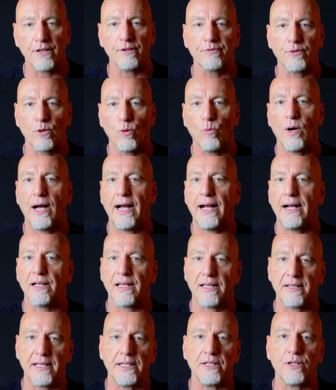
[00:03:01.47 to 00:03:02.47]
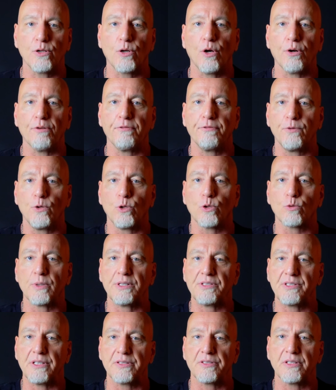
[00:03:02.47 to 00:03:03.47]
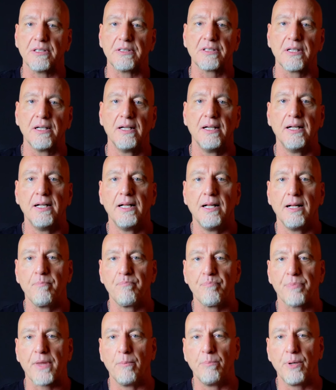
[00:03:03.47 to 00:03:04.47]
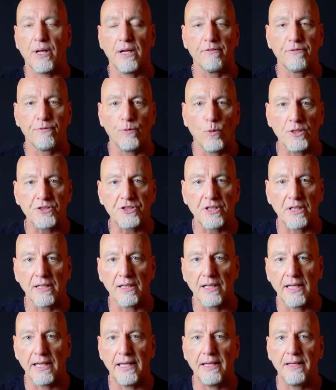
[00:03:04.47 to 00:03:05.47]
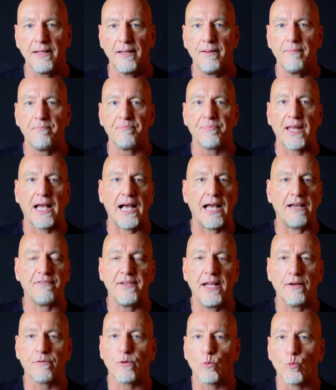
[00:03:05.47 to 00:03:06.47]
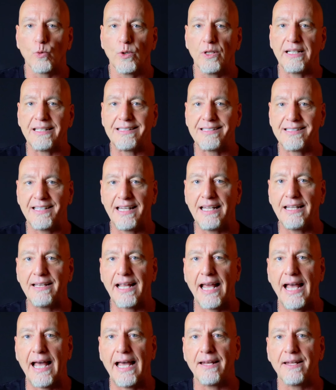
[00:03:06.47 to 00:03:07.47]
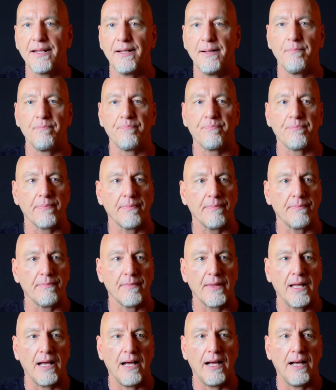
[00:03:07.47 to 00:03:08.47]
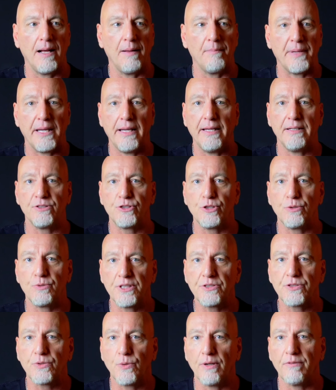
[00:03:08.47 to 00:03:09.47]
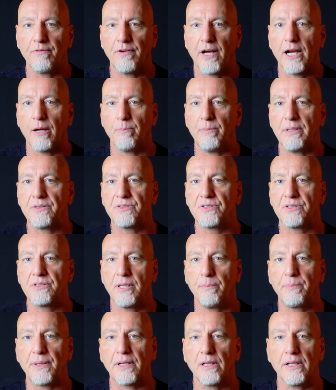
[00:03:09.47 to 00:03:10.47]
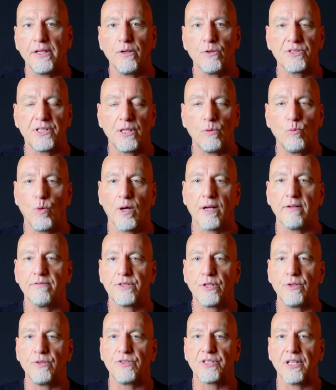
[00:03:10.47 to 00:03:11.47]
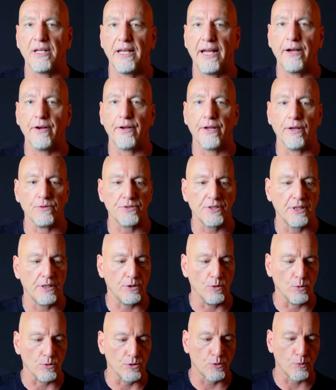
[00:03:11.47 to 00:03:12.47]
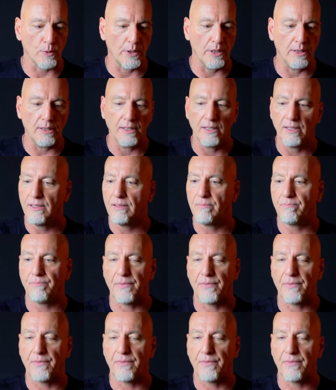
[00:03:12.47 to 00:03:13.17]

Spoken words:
there for a while, and then you go to full resistance. But unfortunately, I've never really seen that in jiu-jitsu environments. Typically, you'll see one of two scenarios. You'll drill